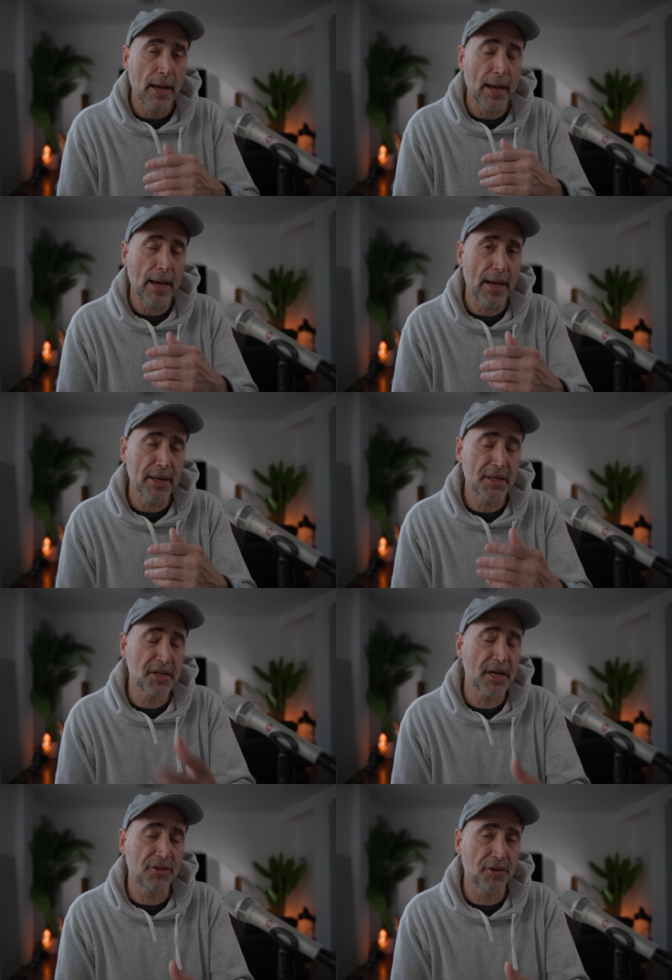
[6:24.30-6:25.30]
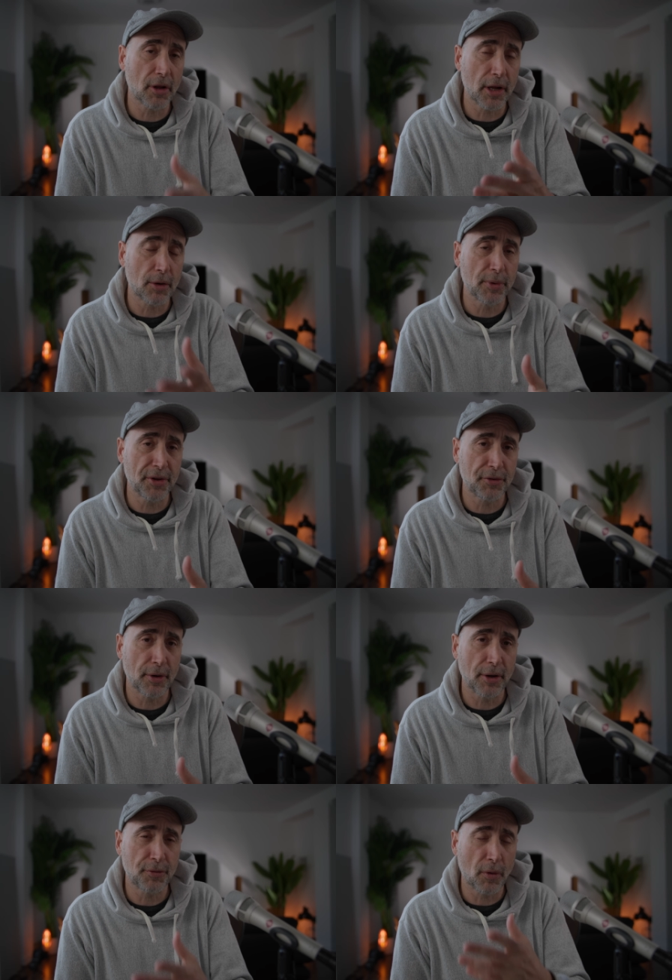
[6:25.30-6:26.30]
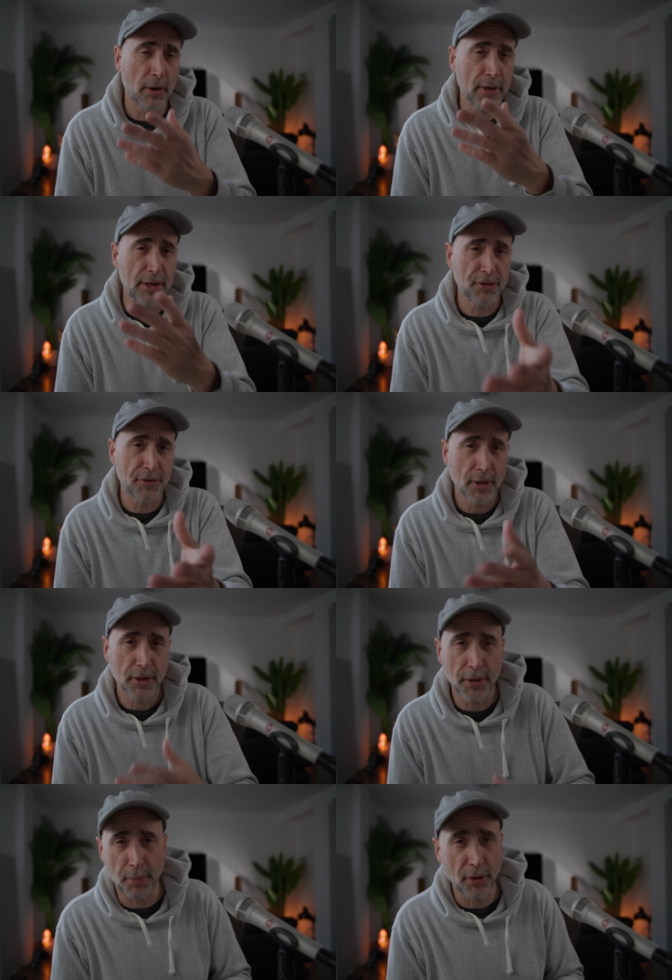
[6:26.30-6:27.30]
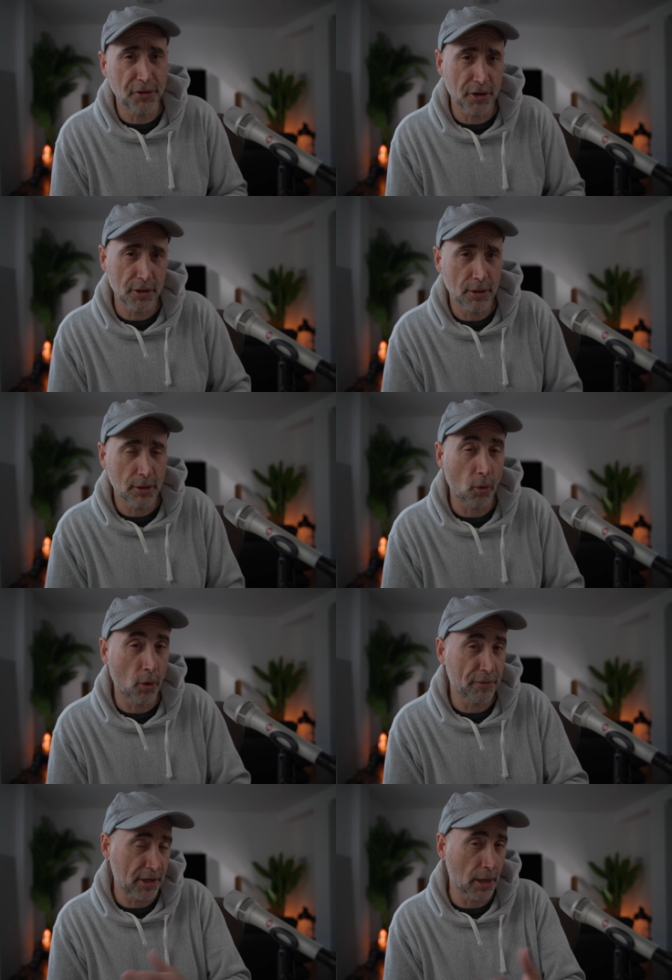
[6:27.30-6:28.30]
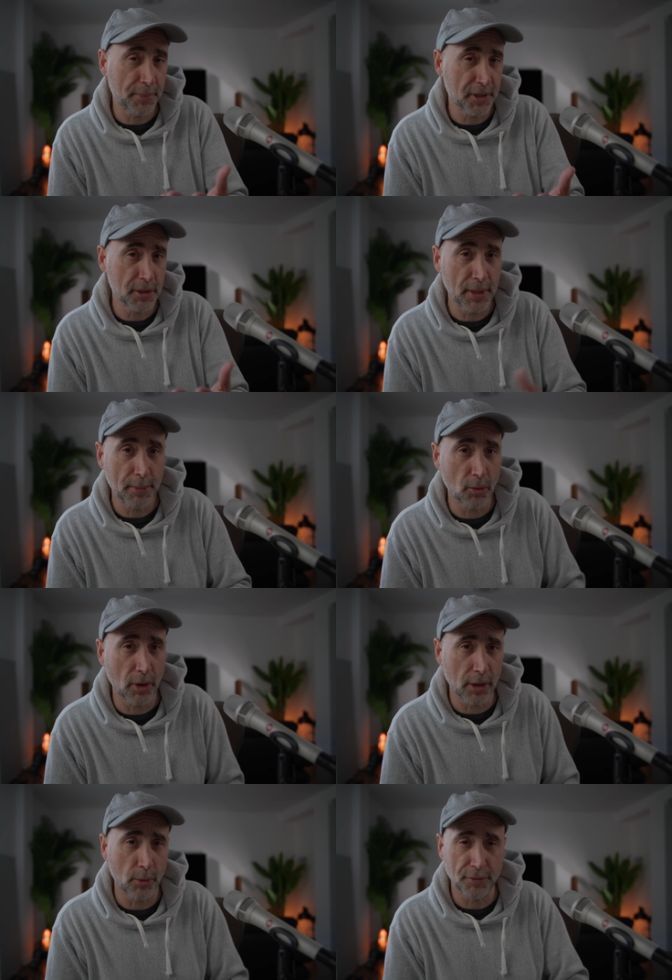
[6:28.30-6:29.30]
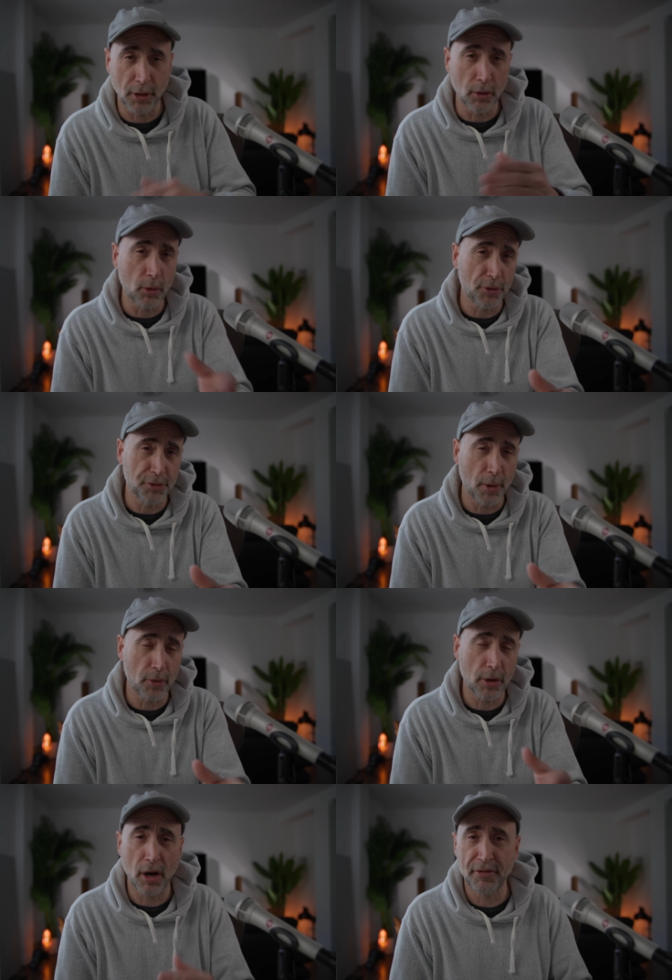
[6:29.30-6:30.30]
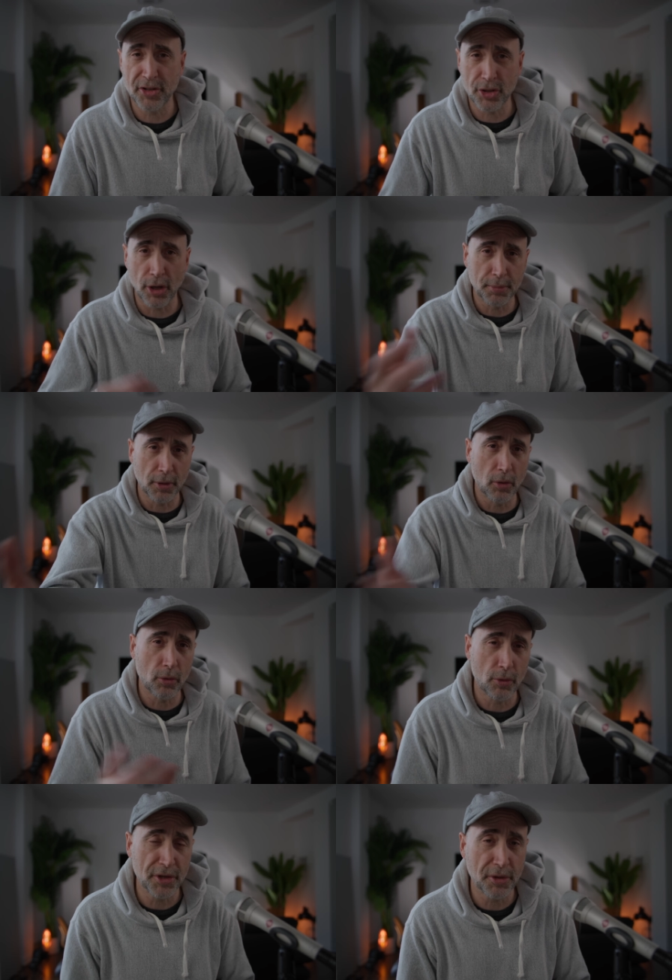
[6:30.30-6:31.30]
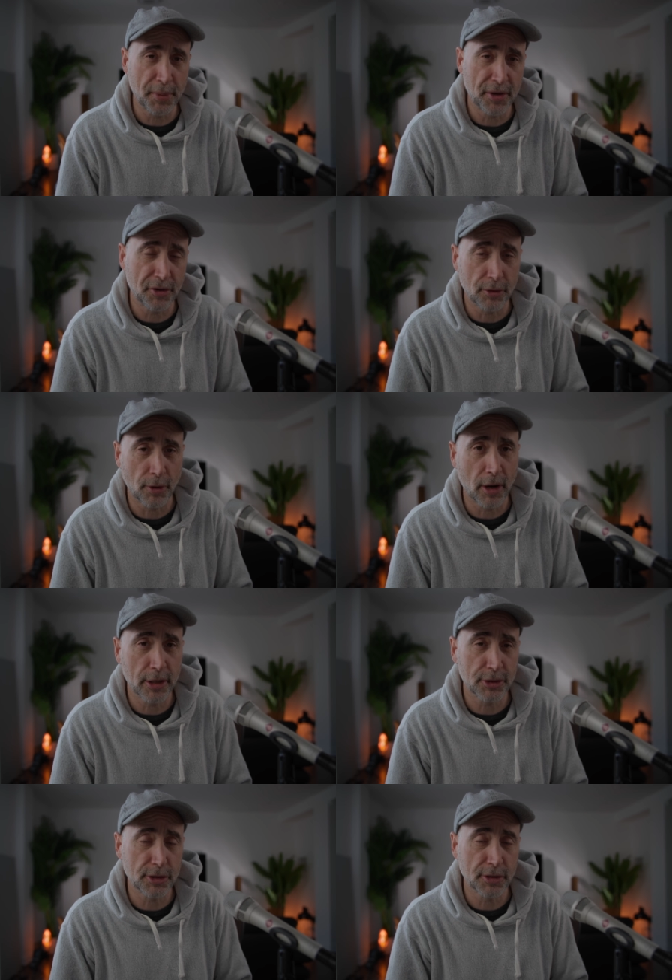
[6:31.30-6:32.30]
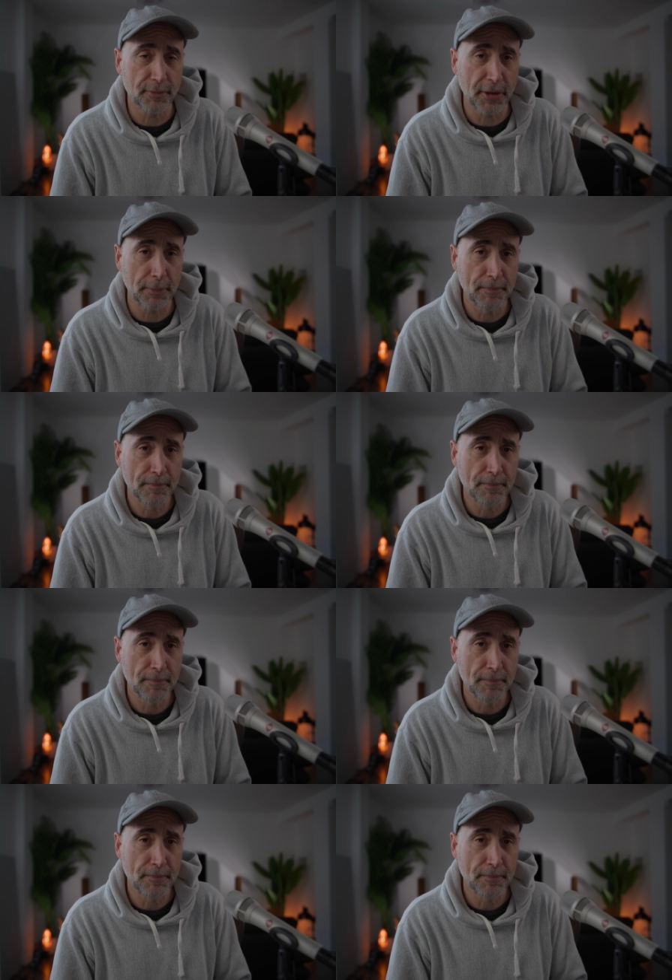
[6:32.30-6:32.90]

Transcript: And it takes a lot of risk as far as the person or the company you may be working with, the local small coffee shop, the local independent garage or something.